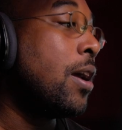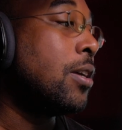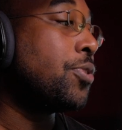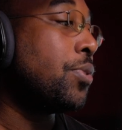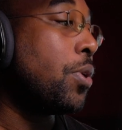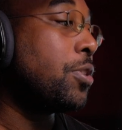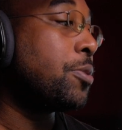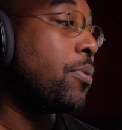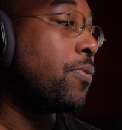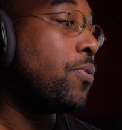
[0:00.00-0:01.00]
So notice
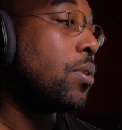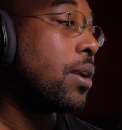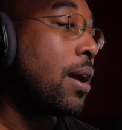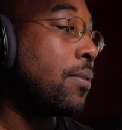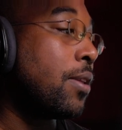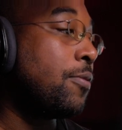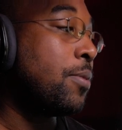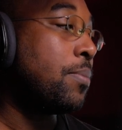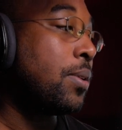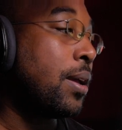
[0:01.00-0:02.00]
before now, they've
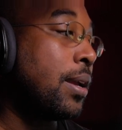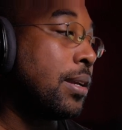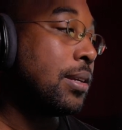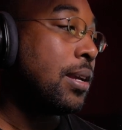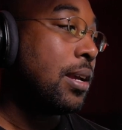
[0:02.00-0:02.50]
been playing,